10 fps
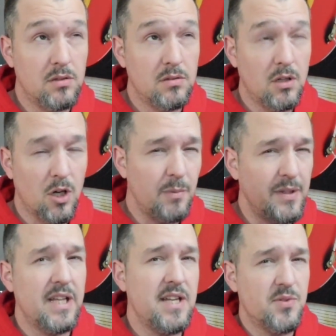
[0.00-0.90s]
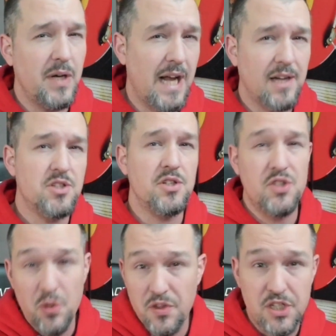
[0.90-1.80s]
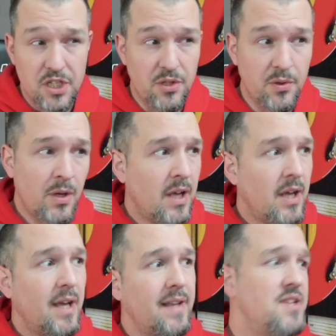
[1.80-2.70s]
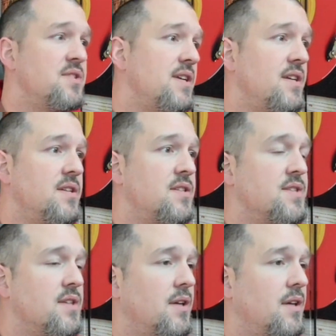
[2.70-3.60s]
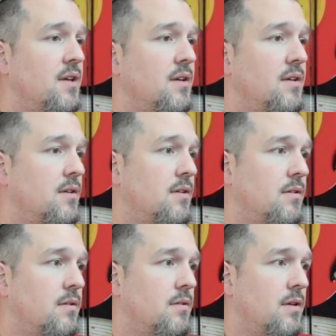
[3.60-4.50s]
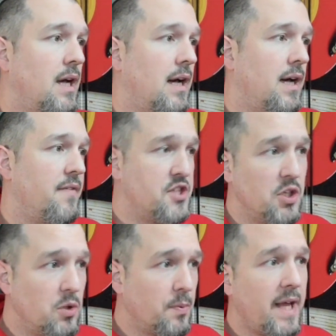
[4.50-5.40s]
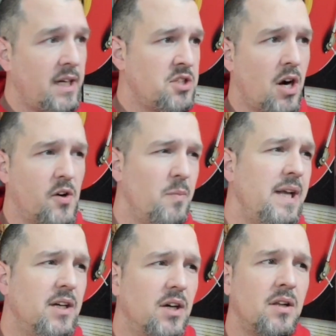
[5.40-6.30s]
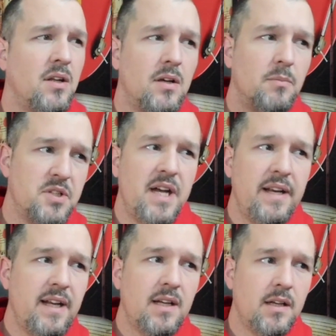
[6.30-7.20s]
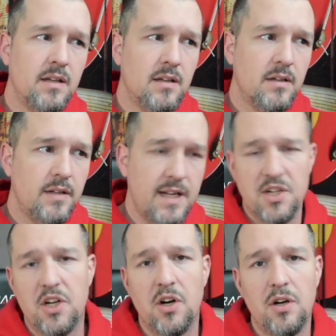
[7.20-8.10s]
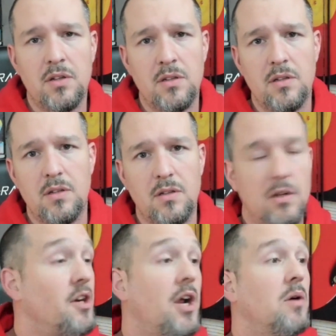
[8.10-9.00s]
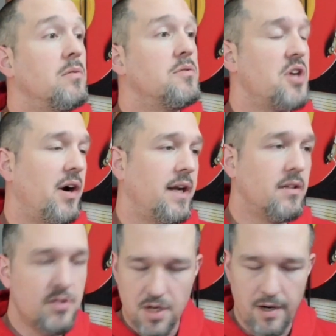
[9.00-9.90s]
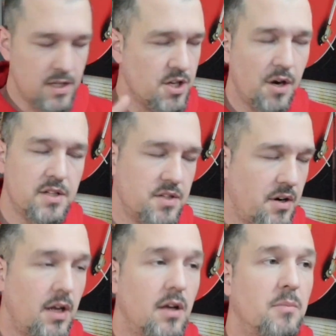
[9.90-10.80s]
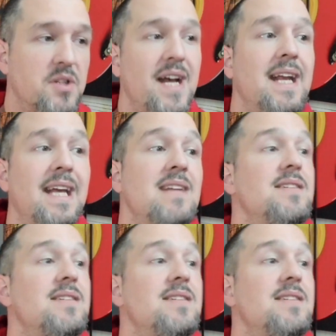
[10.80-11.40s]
Herman Lee's reaction to TheDooo. This is TheDooo playing guitar on Omegle, pretending he's a girl. Or no, sorry. Pretending he's a